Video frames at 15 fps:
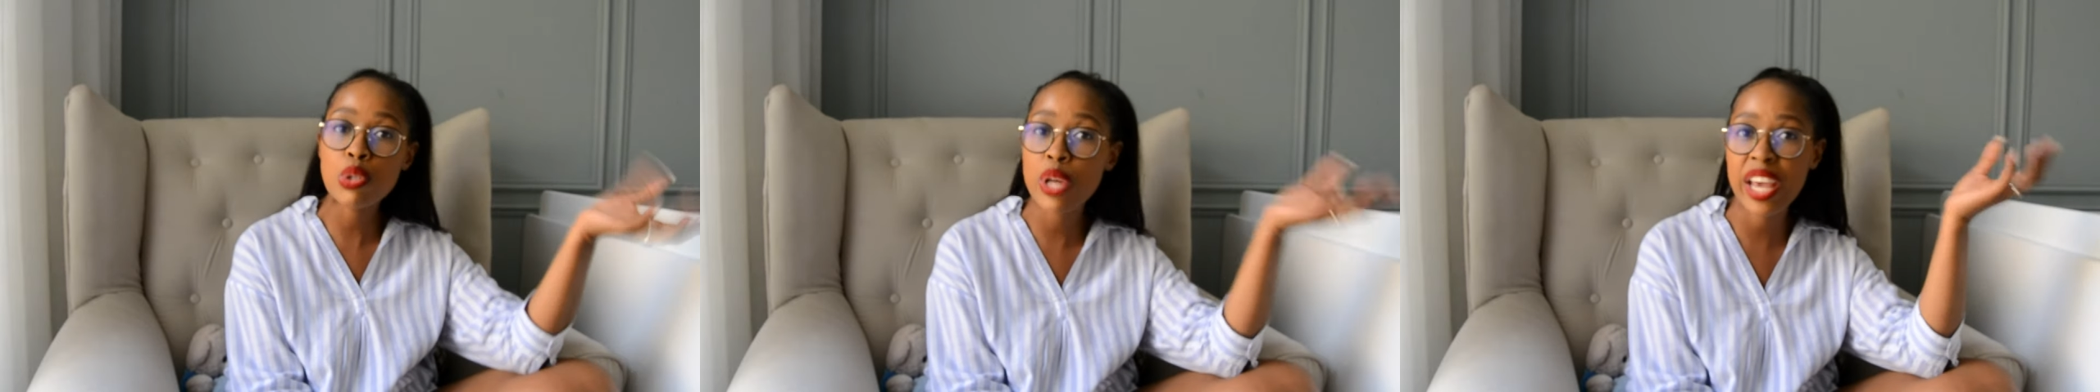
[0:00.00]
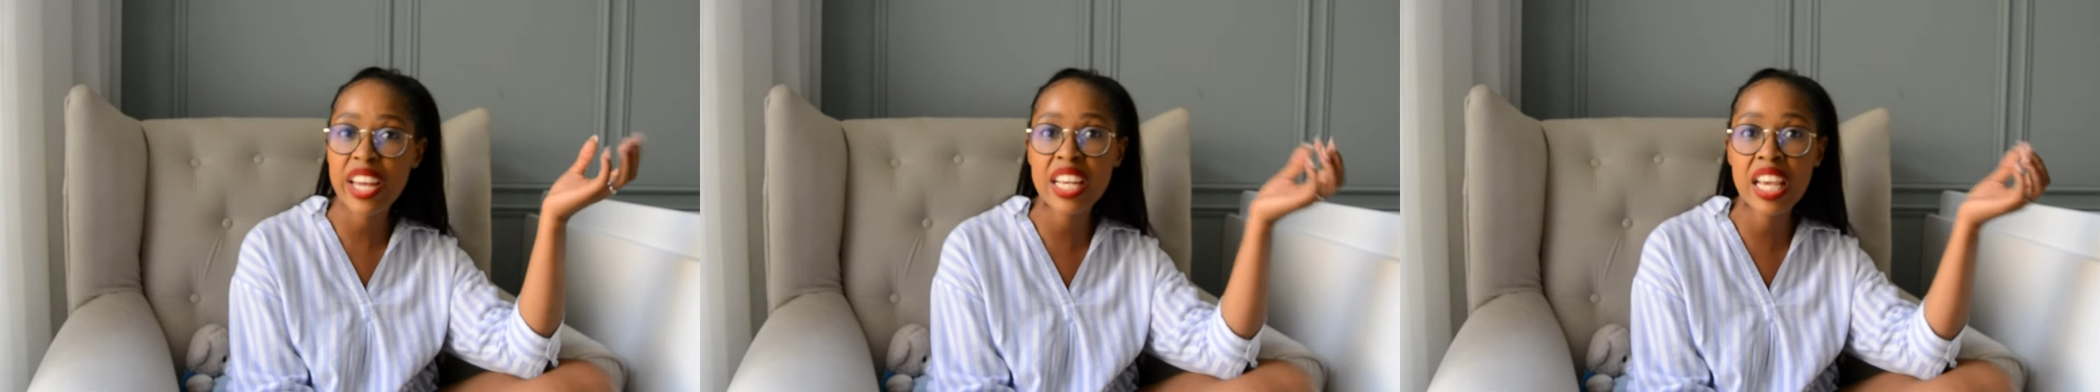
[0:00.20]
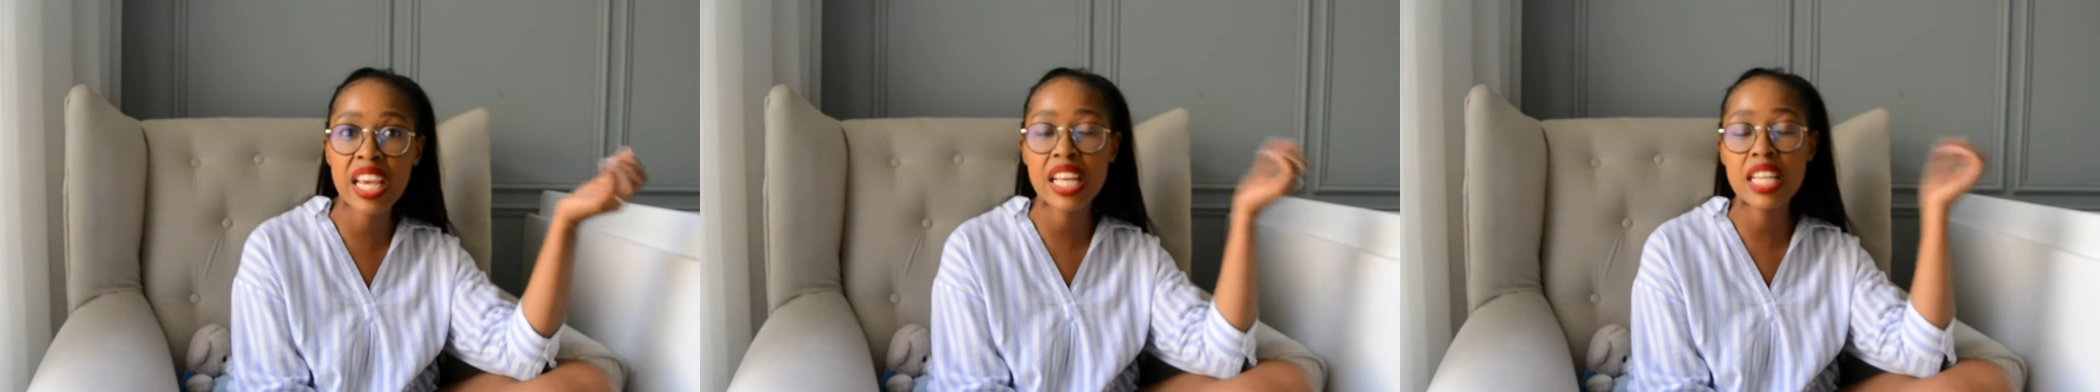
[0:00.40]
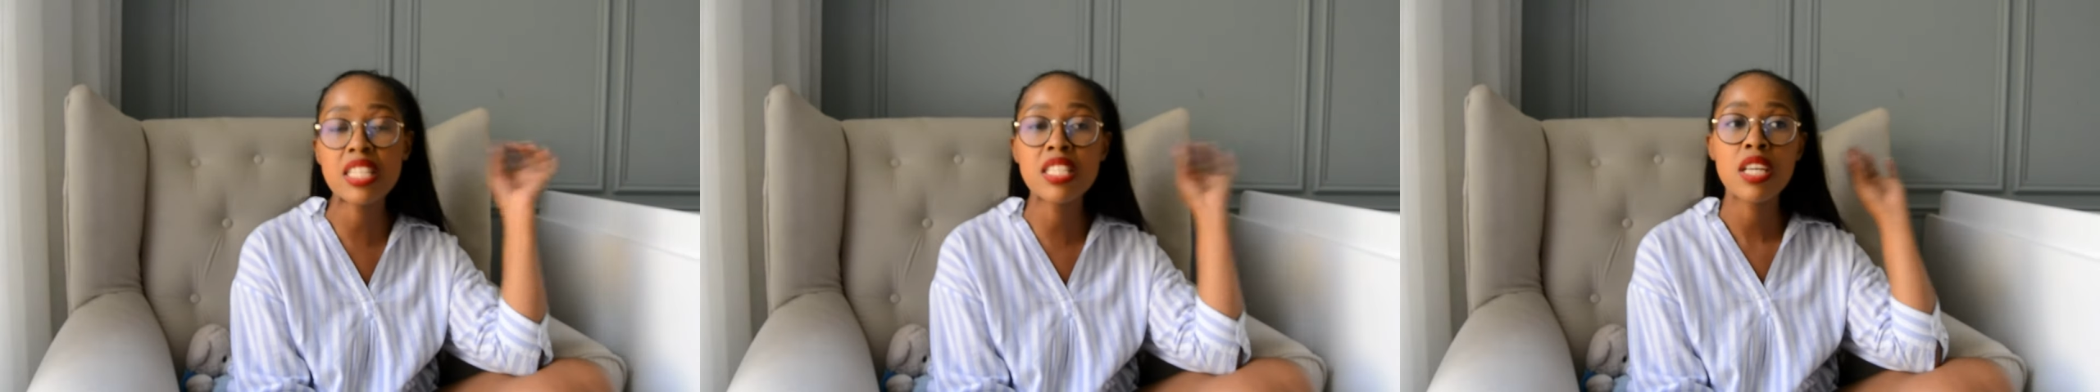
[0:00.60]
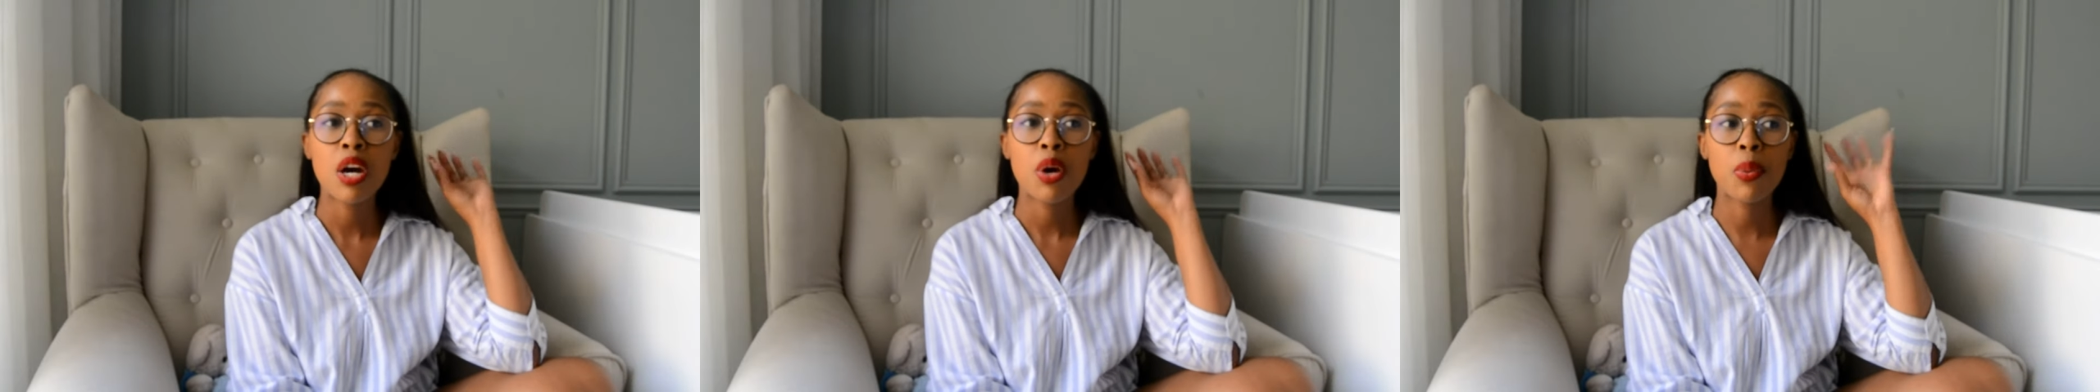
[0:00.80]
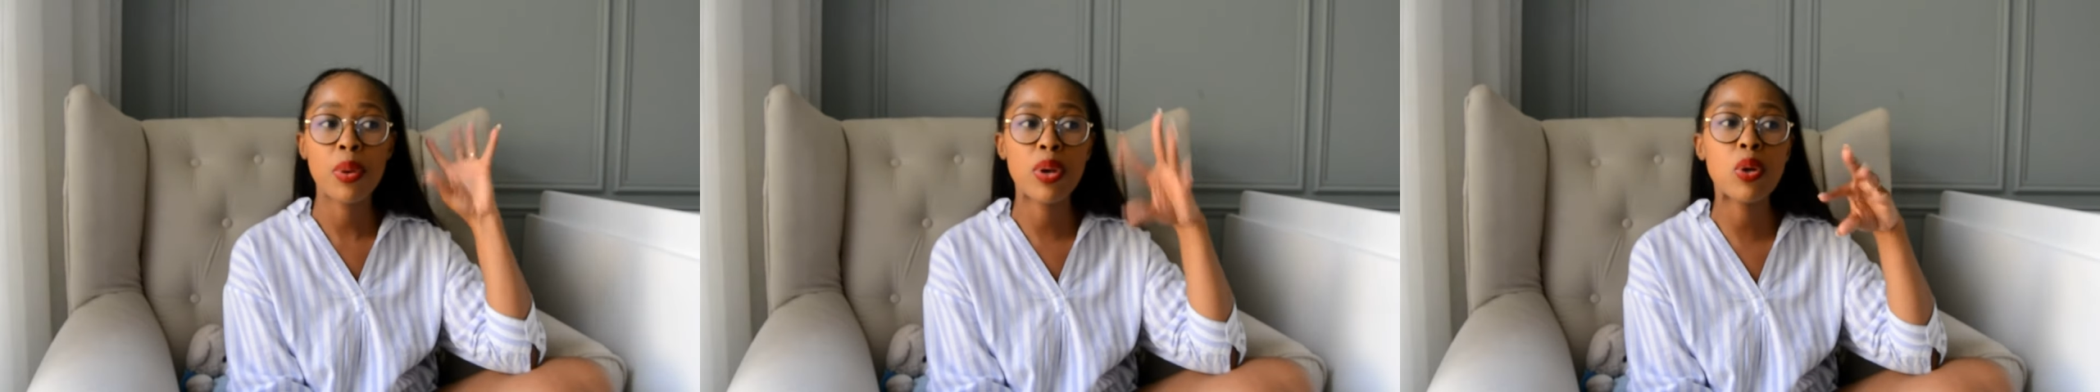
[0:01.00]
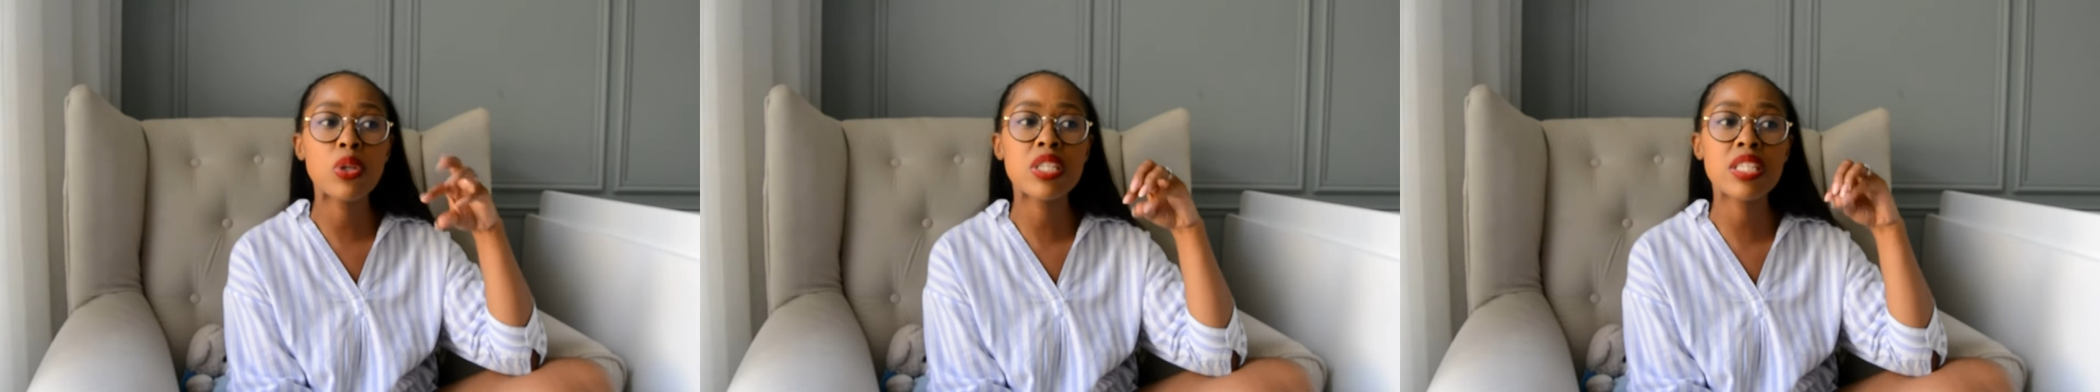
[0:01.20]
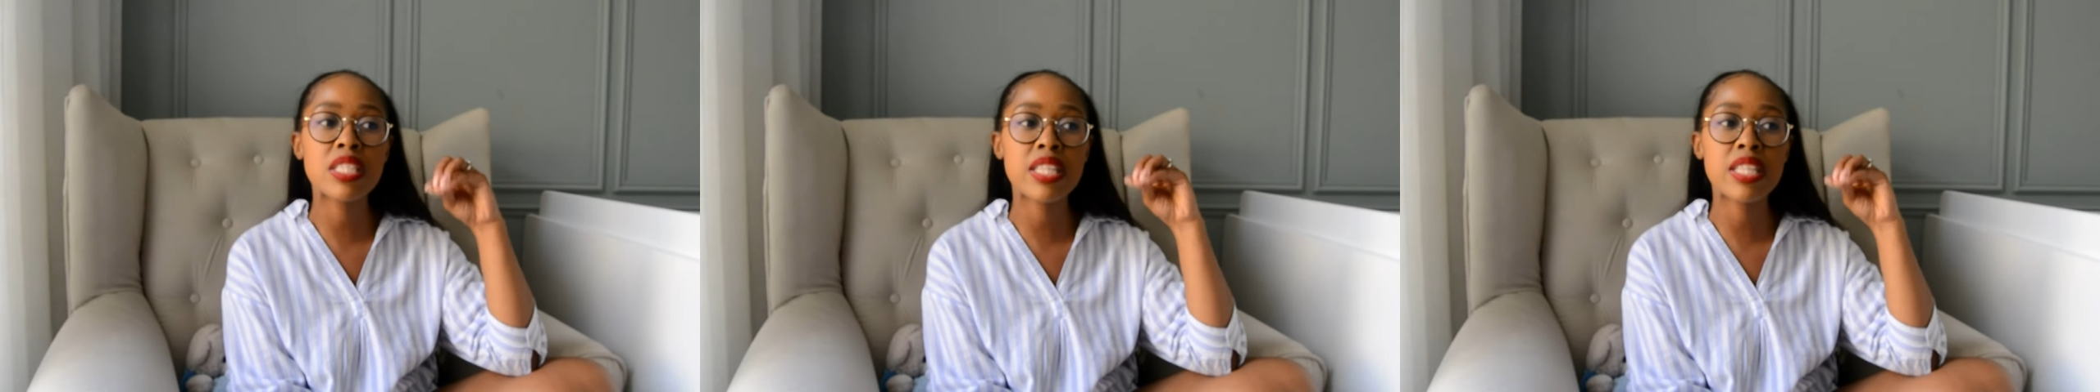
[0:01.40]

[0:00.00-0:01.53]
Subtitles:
who also had kids,